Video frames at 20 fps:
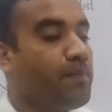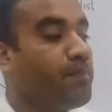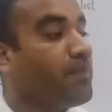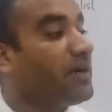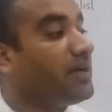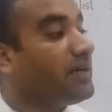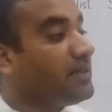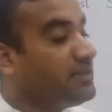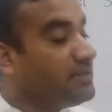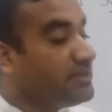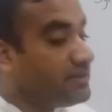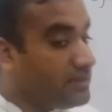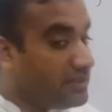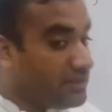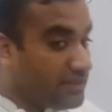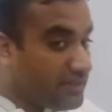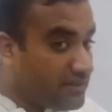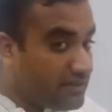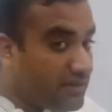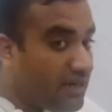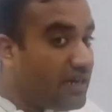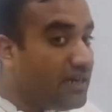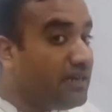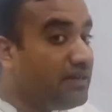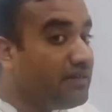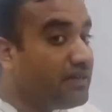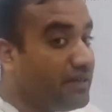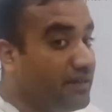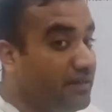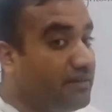but the
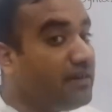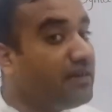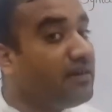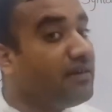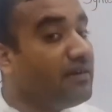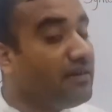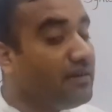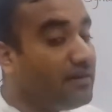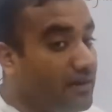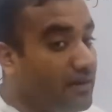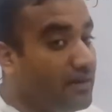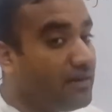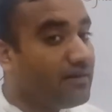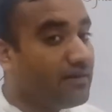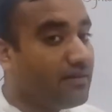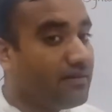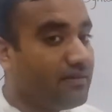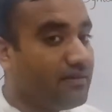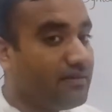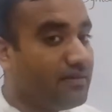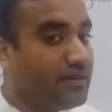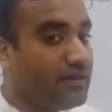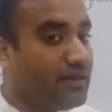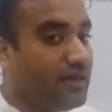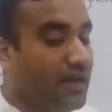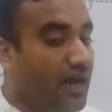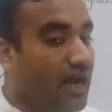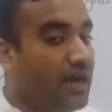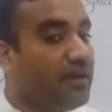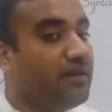child did not learn
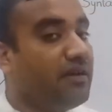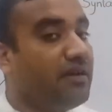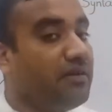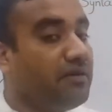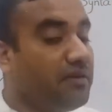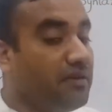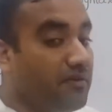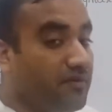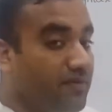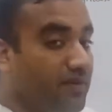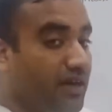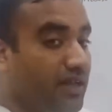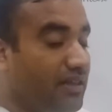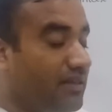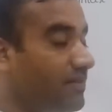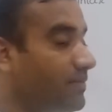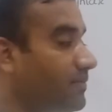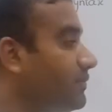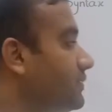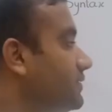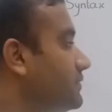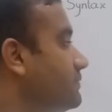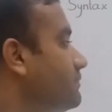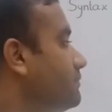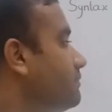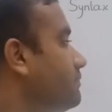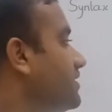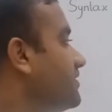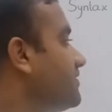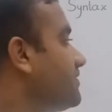and did not develop
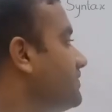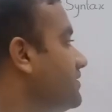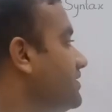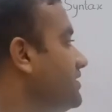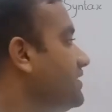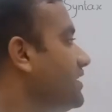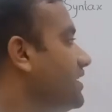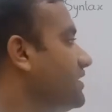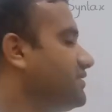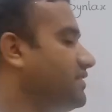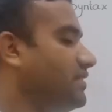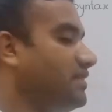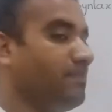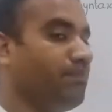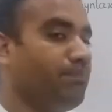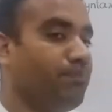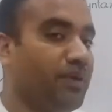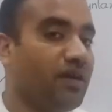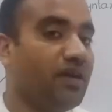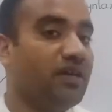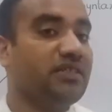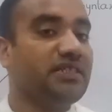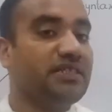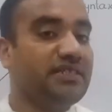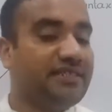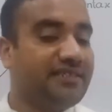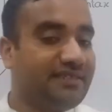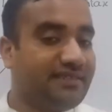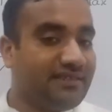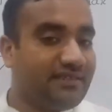the CHL,
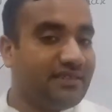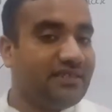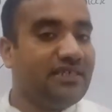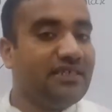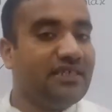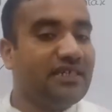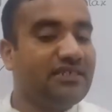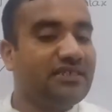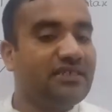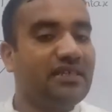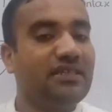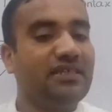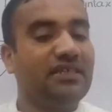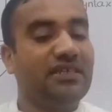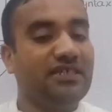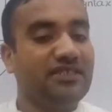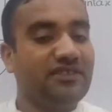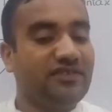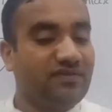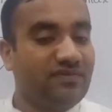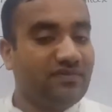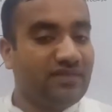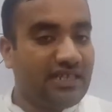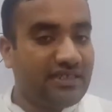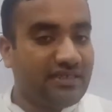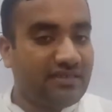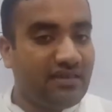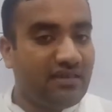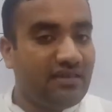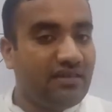because CHL is
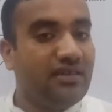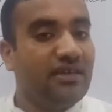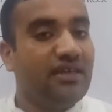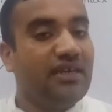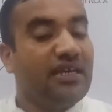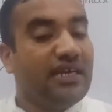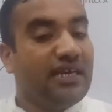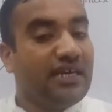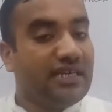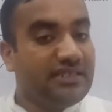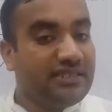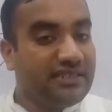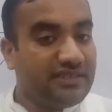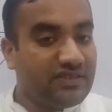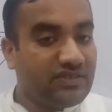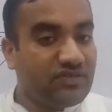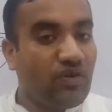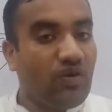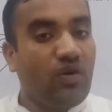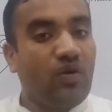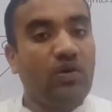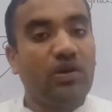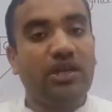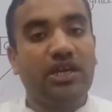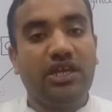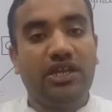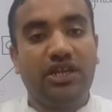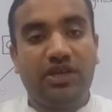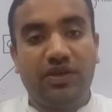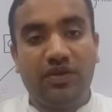naturally
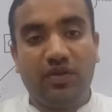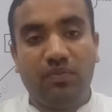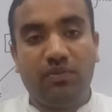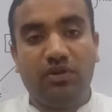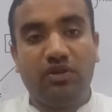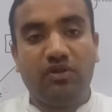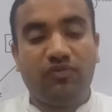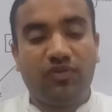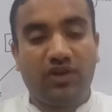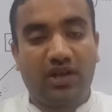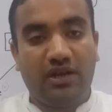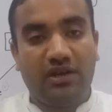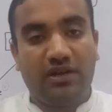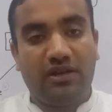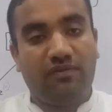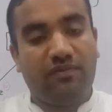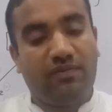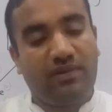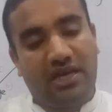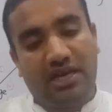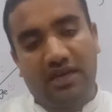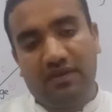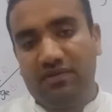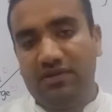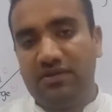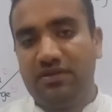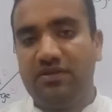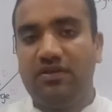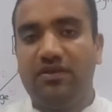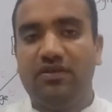installed in human faculty of
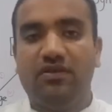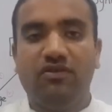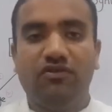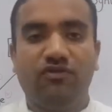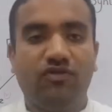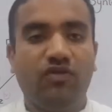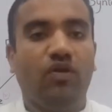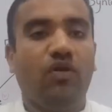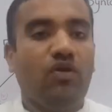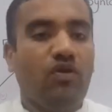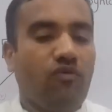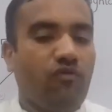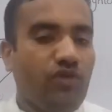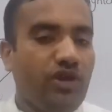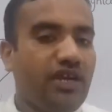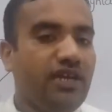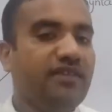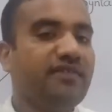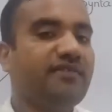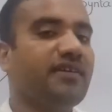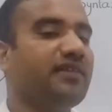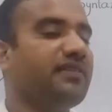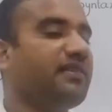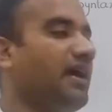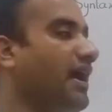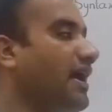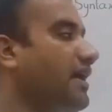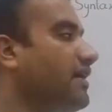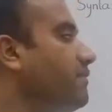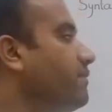language. So, we can say
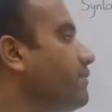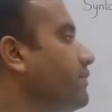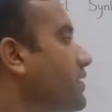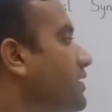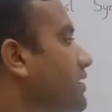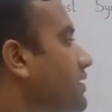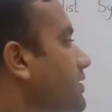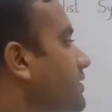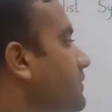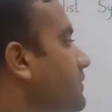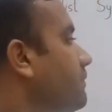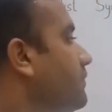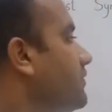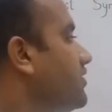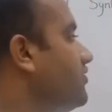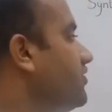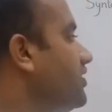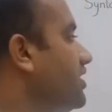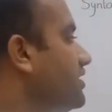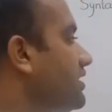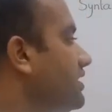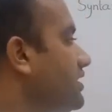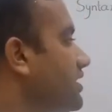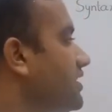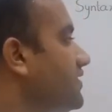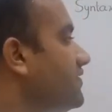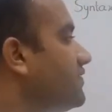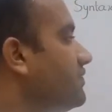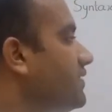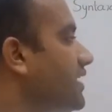that the CHL
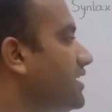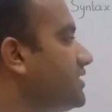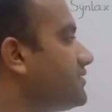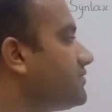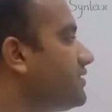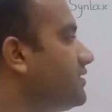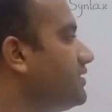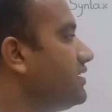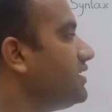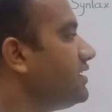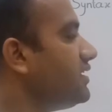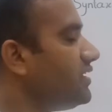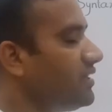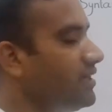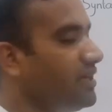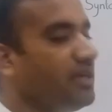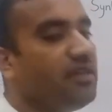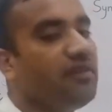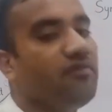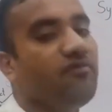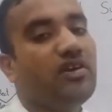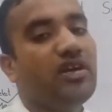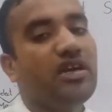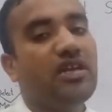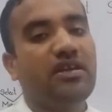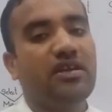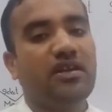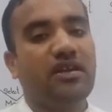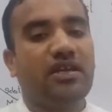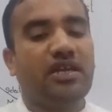is natural,
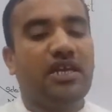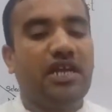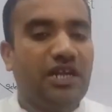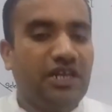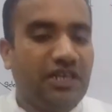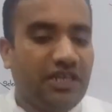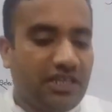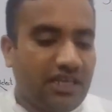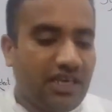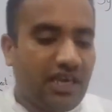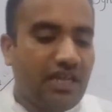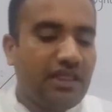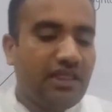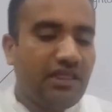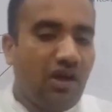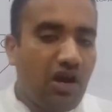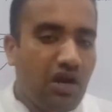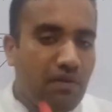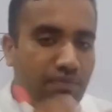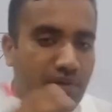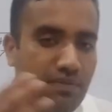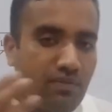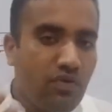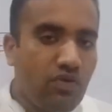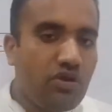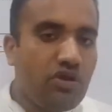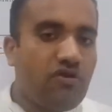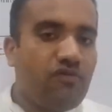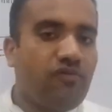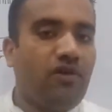invariant, it cannot be
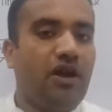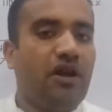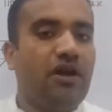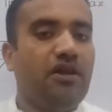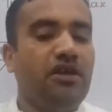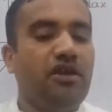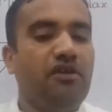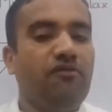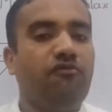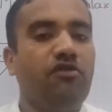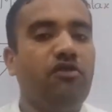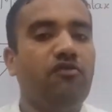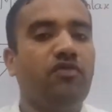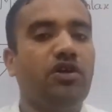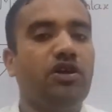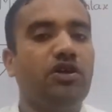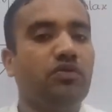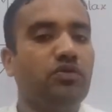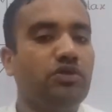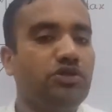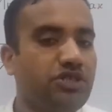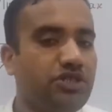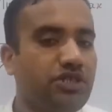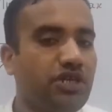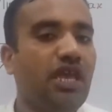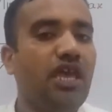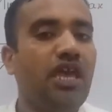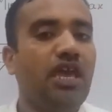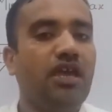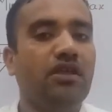modified. If we want to
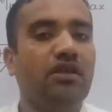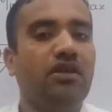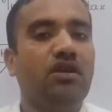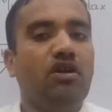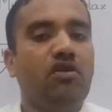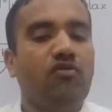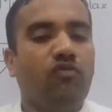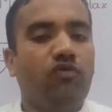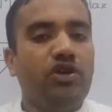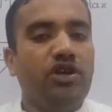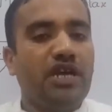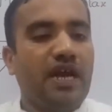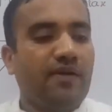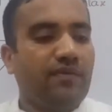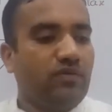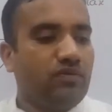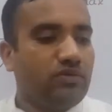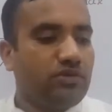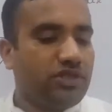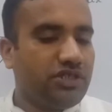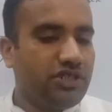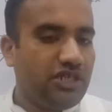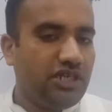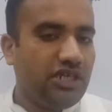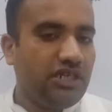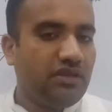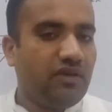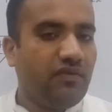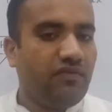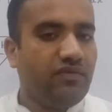change, we have to
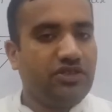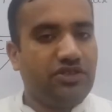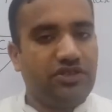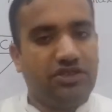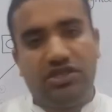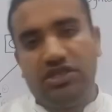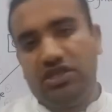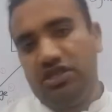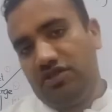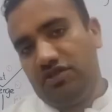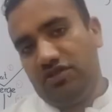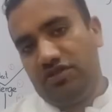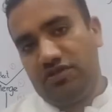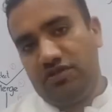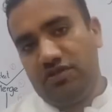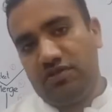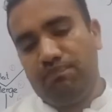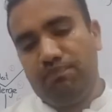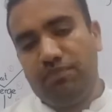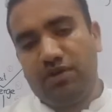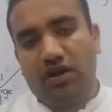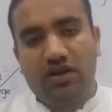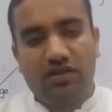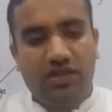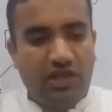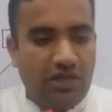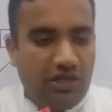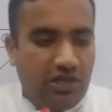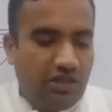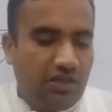change our genes,
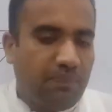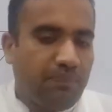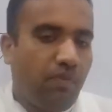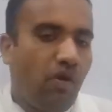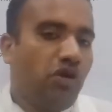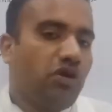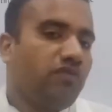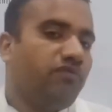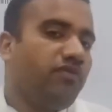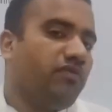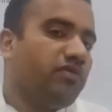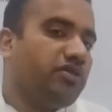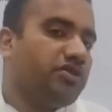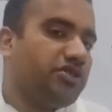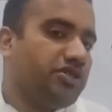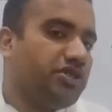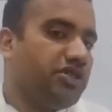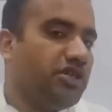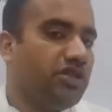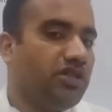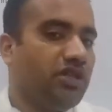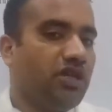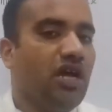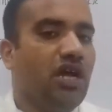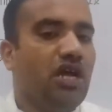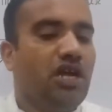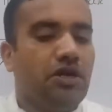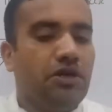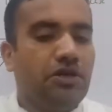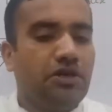because it is a part of our gene,
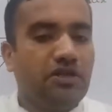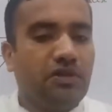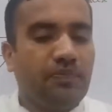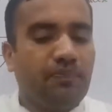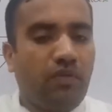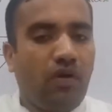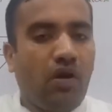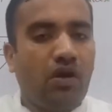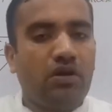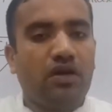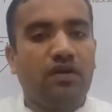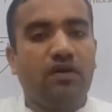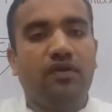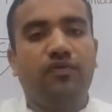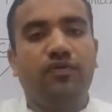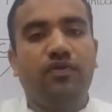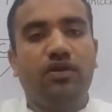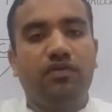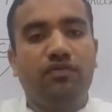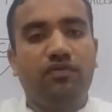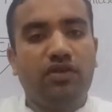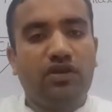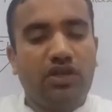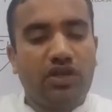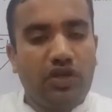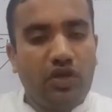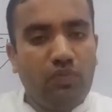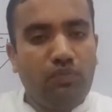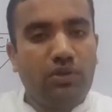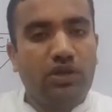it is a part of our
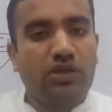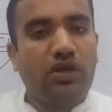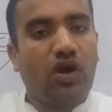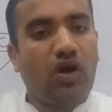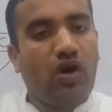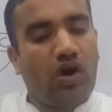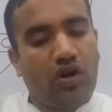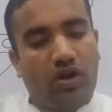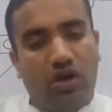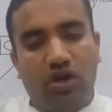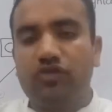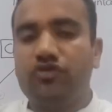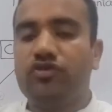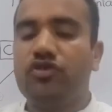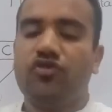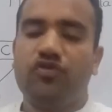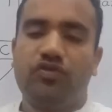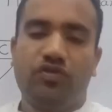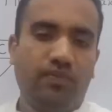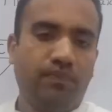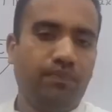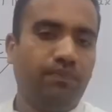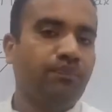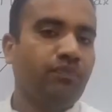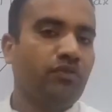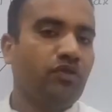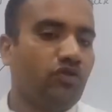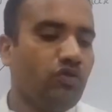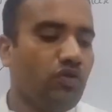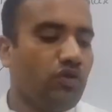human organ system.
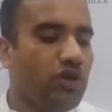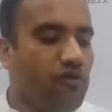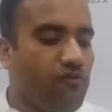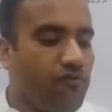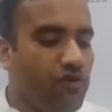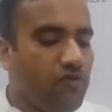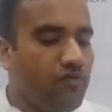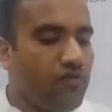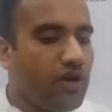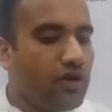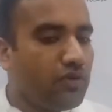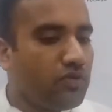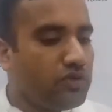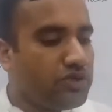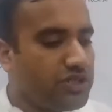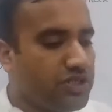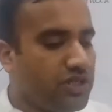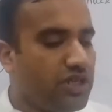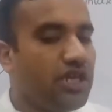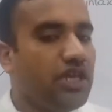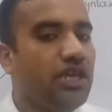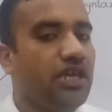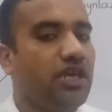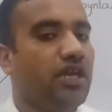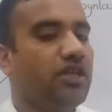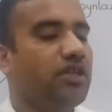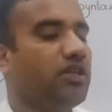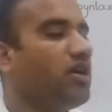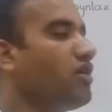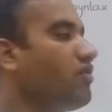So if we want to
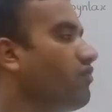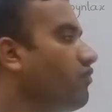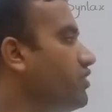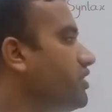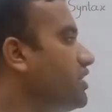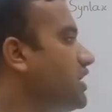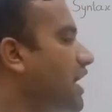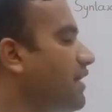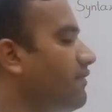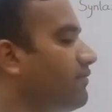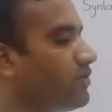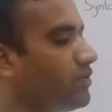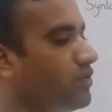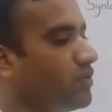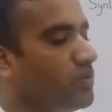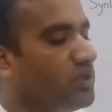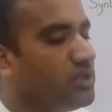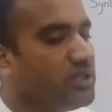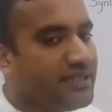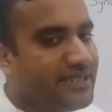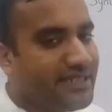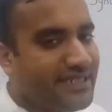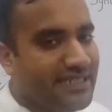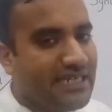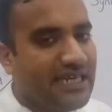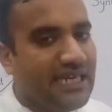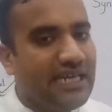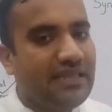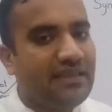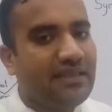change, we have to
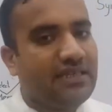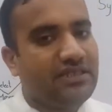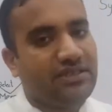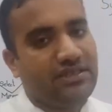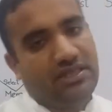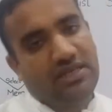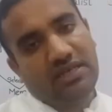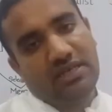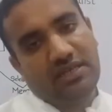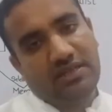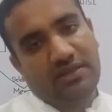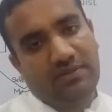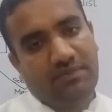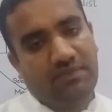change the gene.